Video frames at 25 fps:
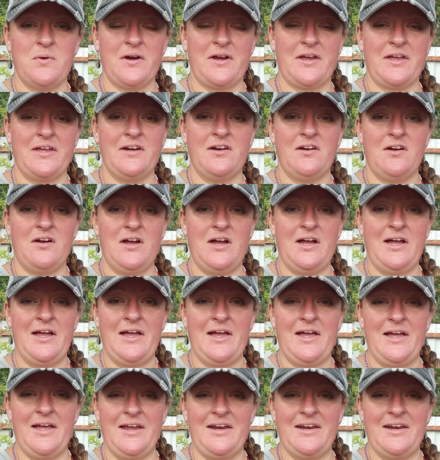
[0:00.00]
working
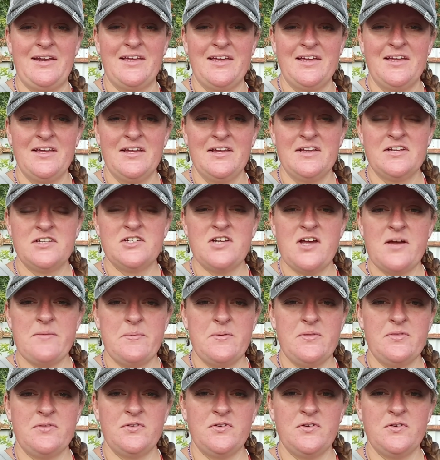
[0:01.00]
on
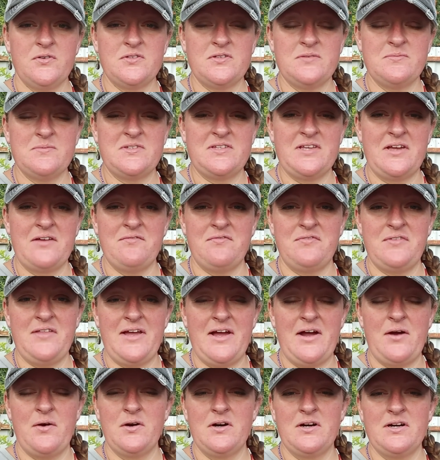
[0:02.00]
chopping through some
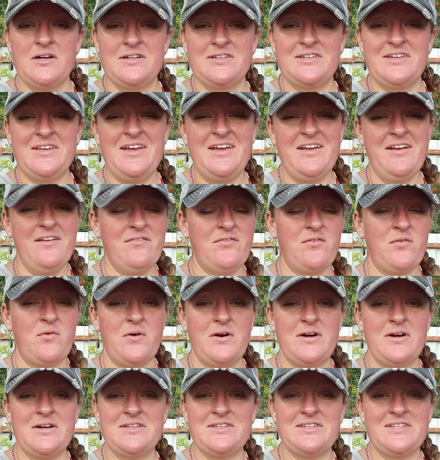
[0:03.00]
sunflowers. And of
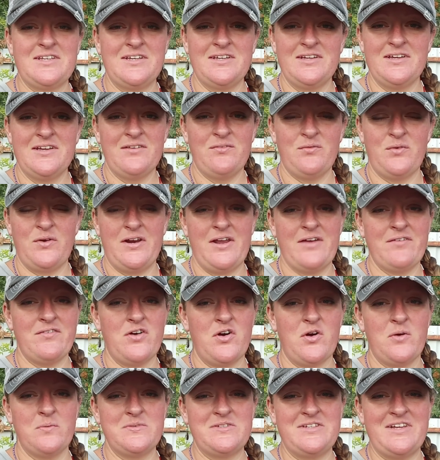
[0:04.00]
course, when you have a
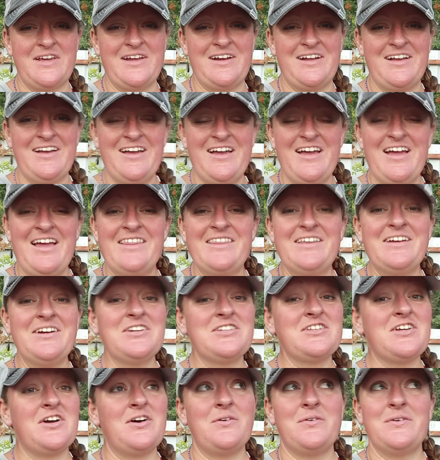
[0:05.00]
homestead,
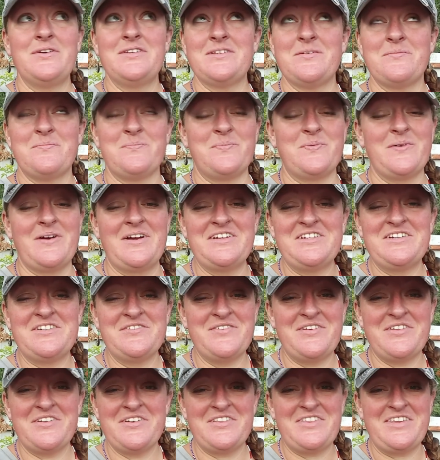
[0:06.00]
there's always a bunch
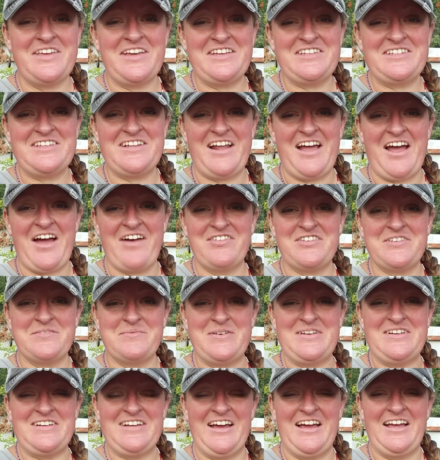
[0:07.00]
of other things that have to
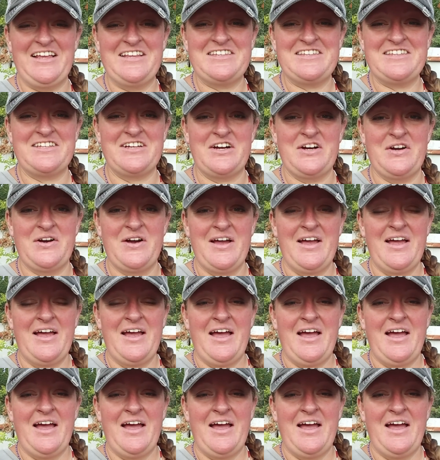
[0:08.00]
be done. So